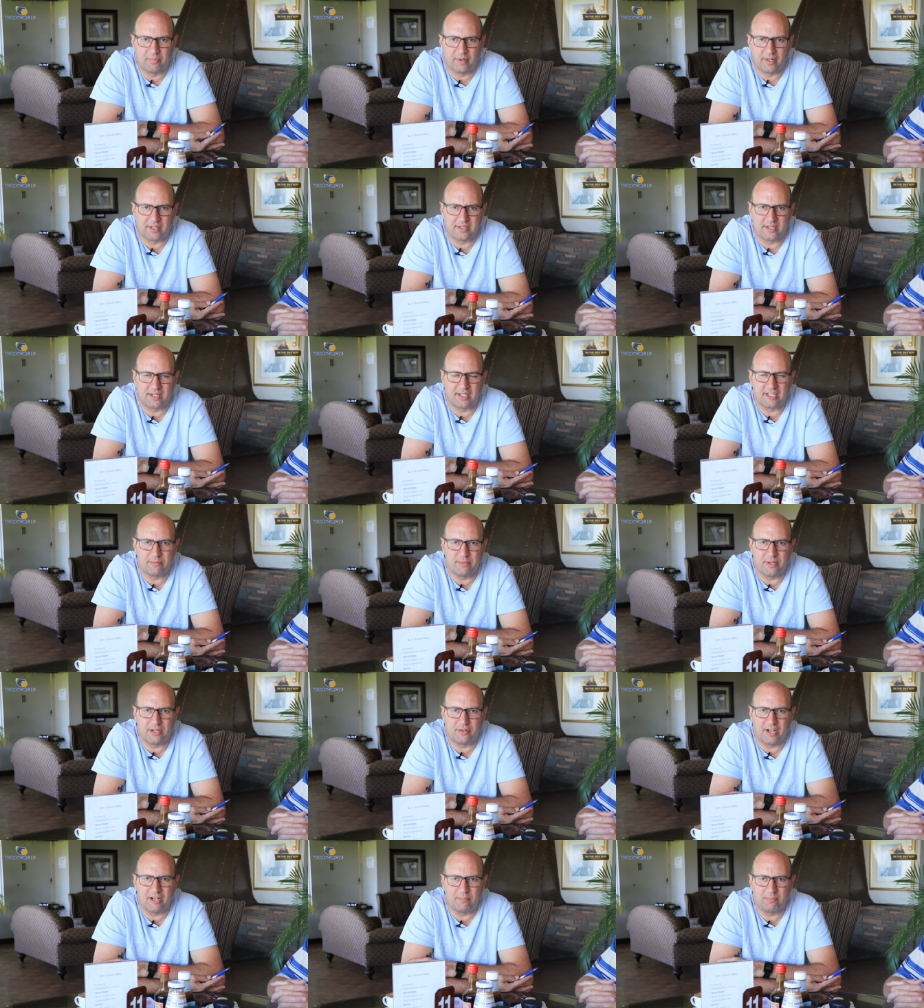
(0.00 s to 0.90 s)
But it gives
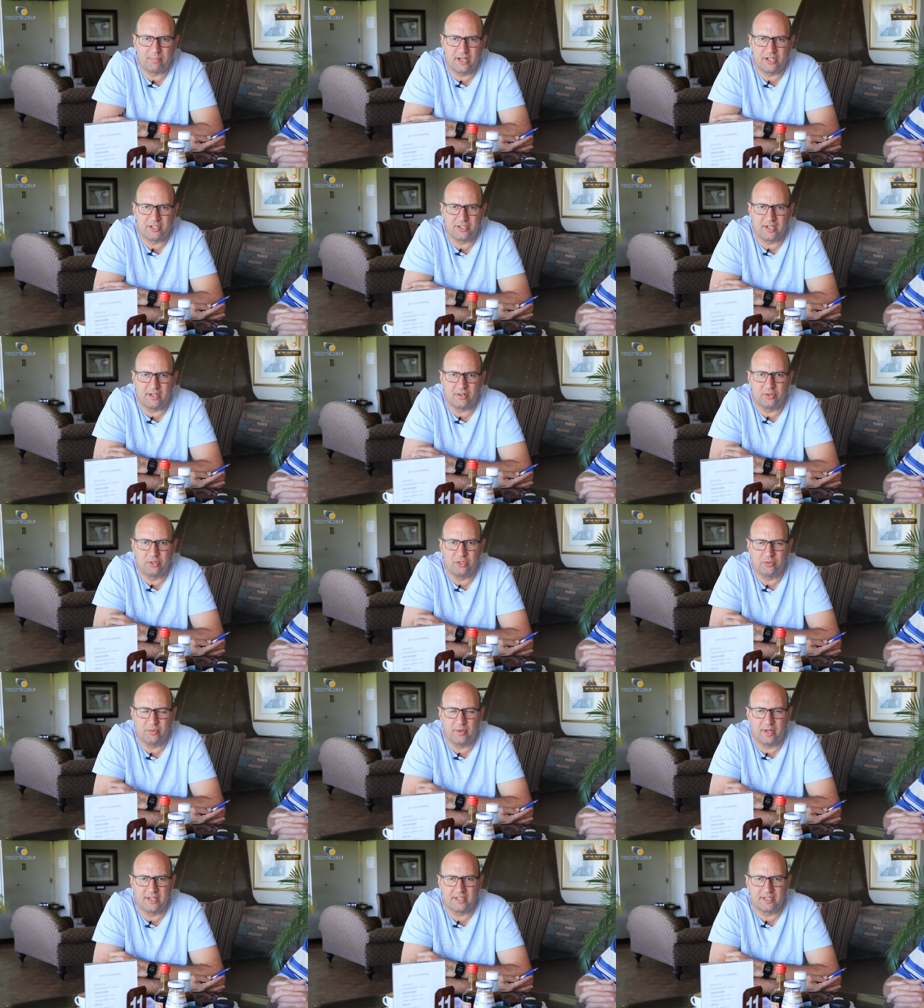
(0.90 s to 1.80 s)
me great pleasure,
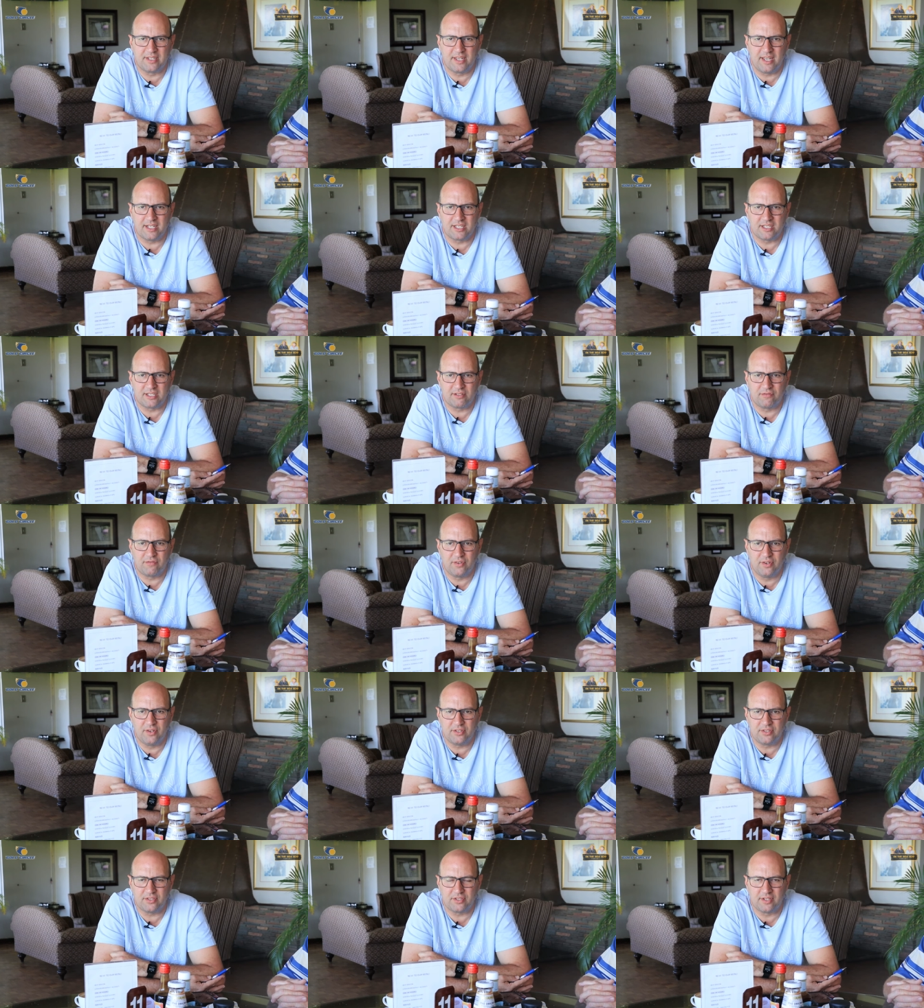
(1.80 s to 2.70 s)
always guests
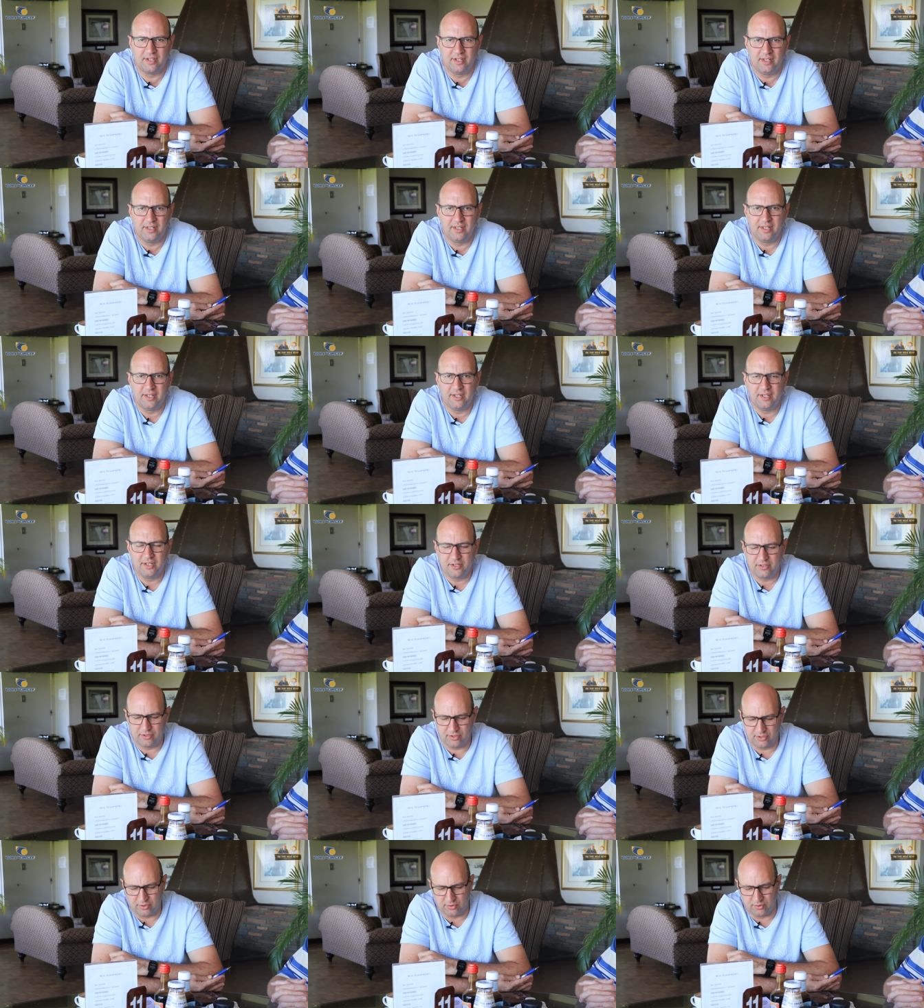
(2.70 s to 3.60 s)
first,
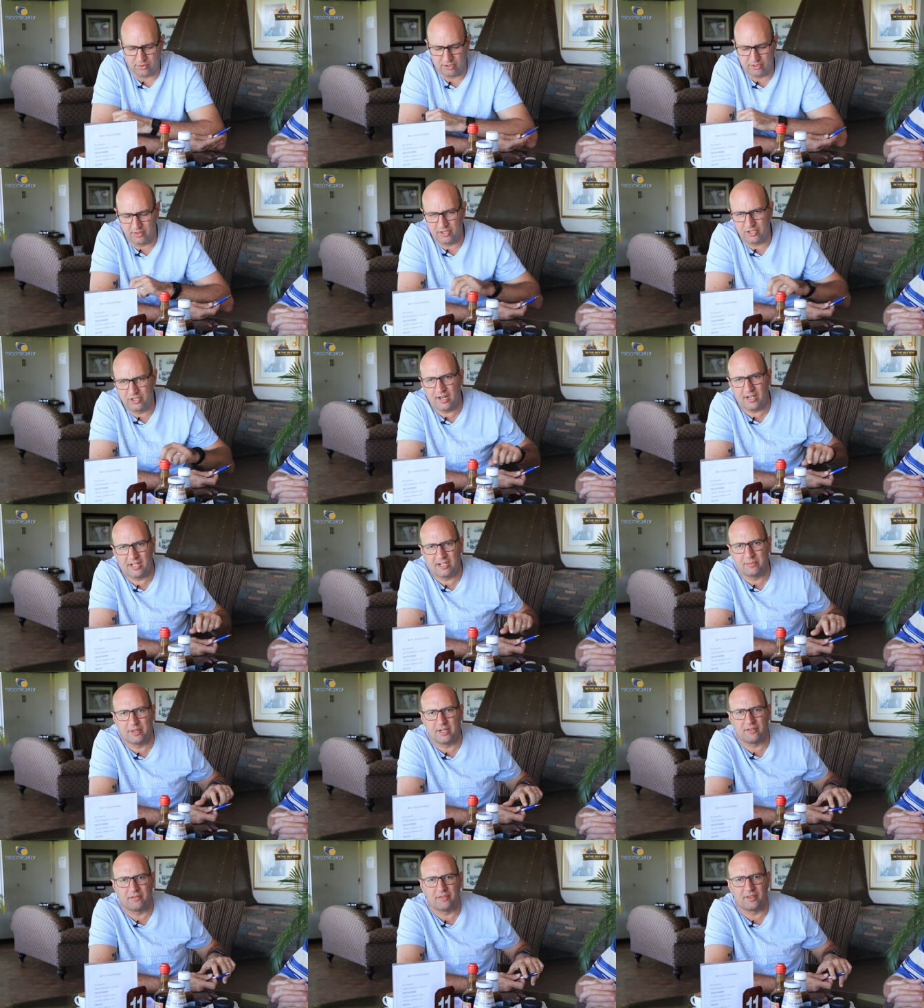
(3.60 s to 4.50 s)
to talk to a
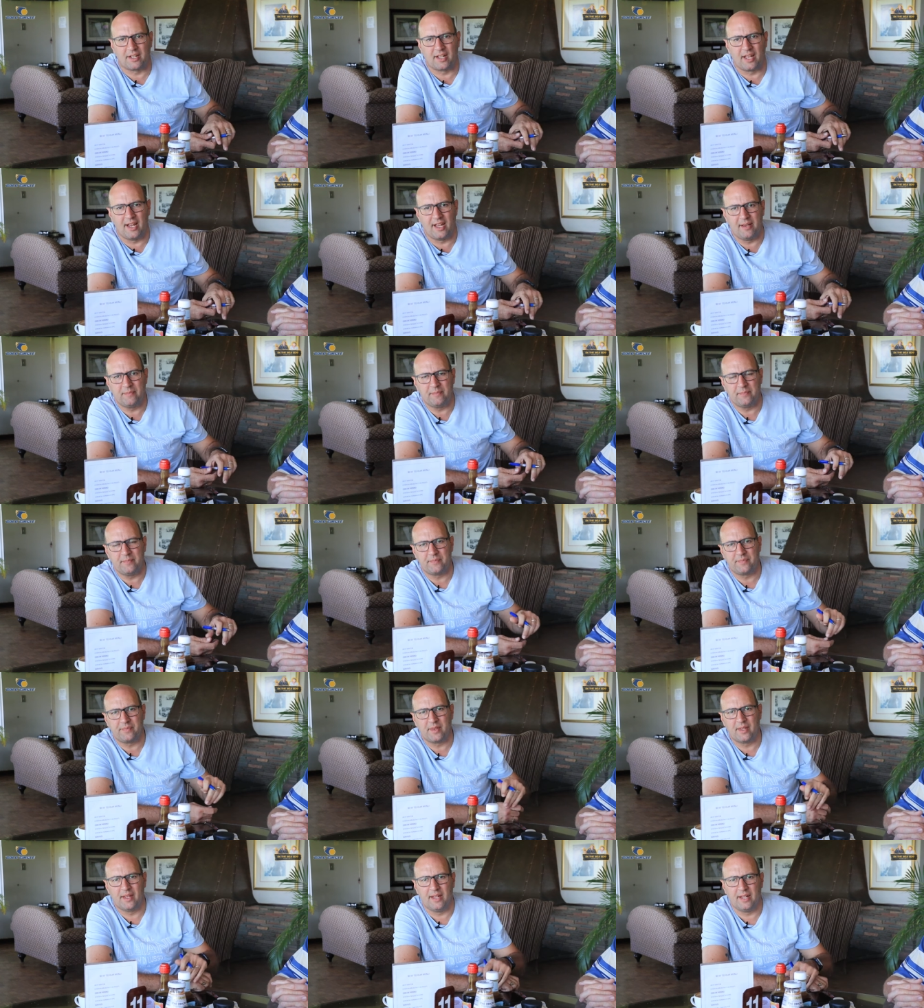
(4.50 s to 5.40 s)
gentleman of the game.
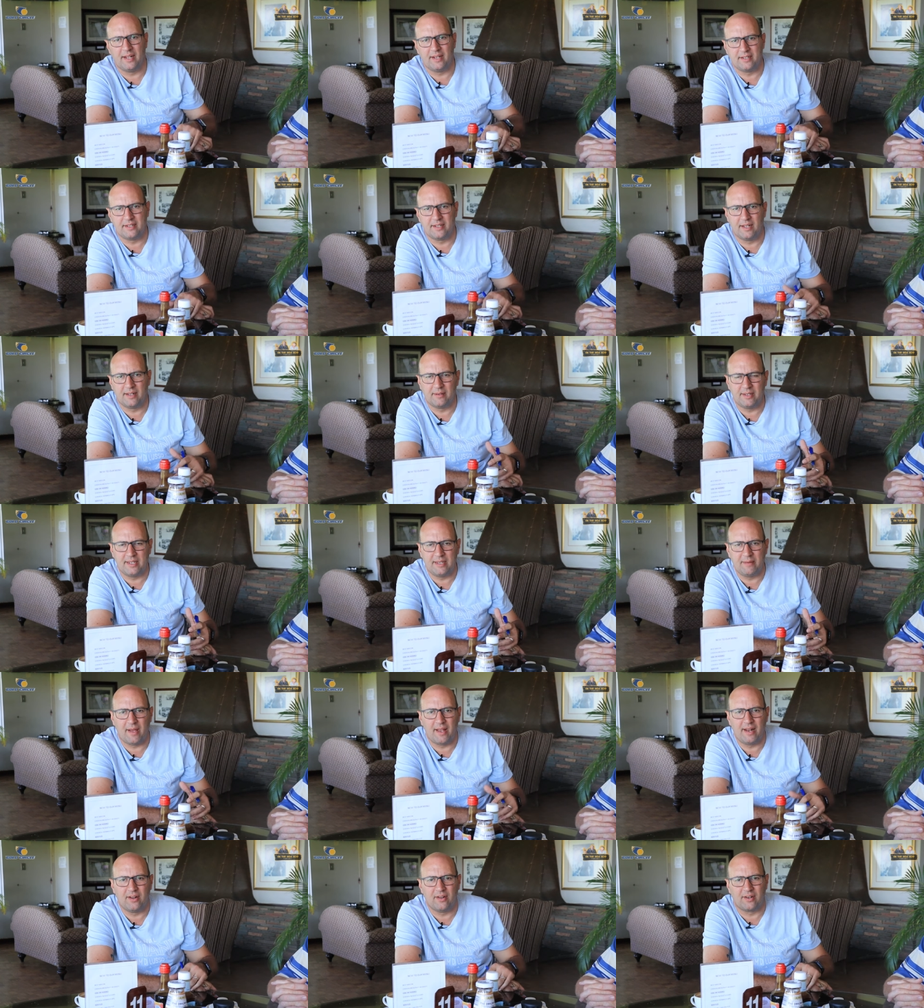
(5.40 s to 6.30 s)
And uh, he
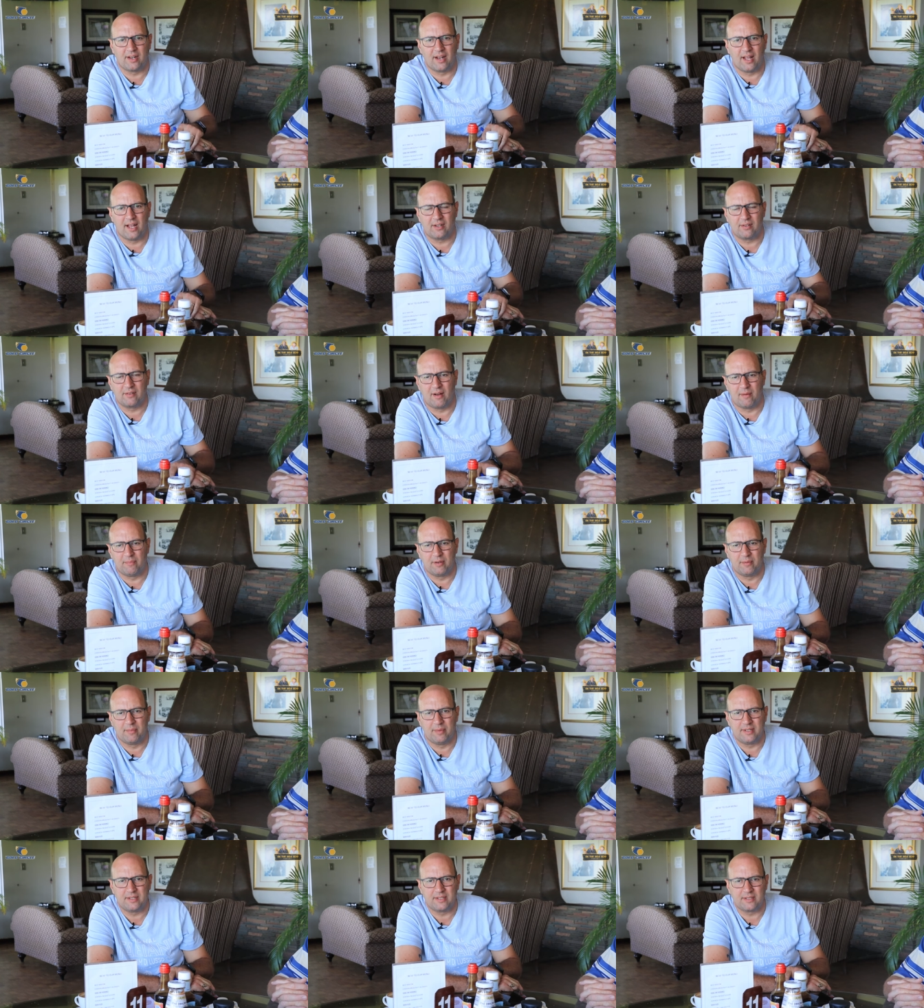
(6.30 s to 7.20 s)
may not like
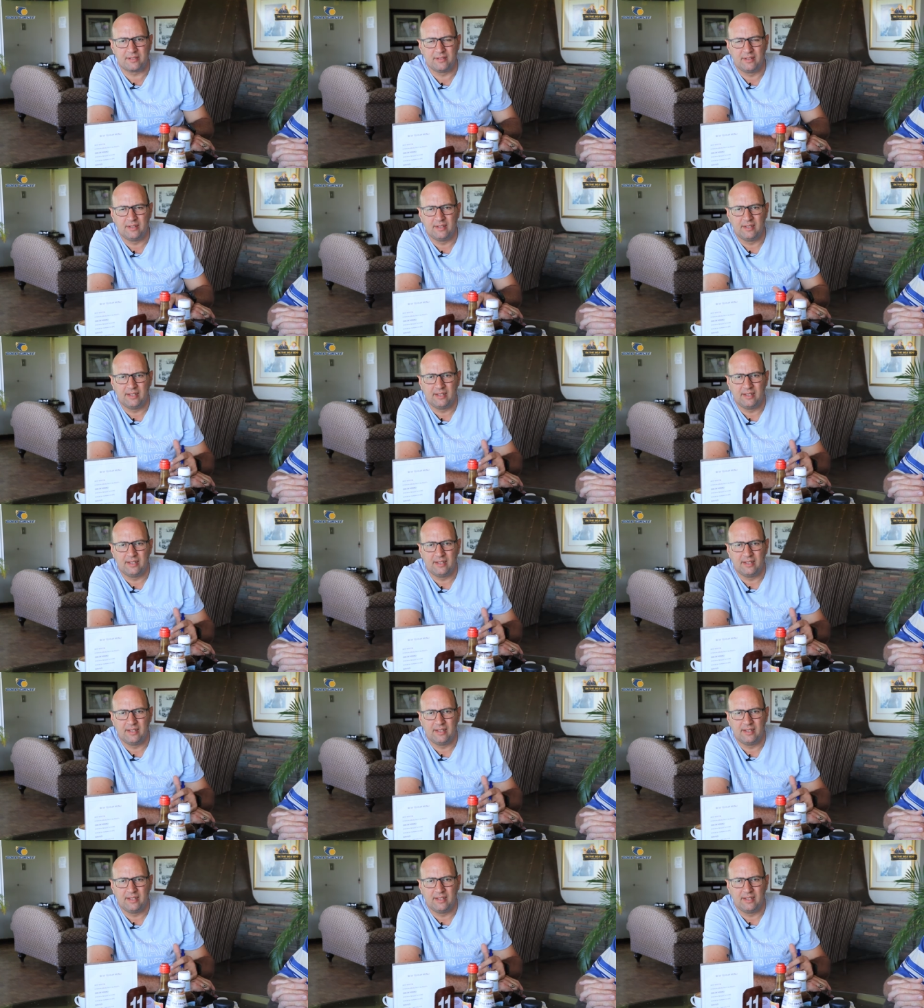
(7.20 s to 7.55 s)
compliments.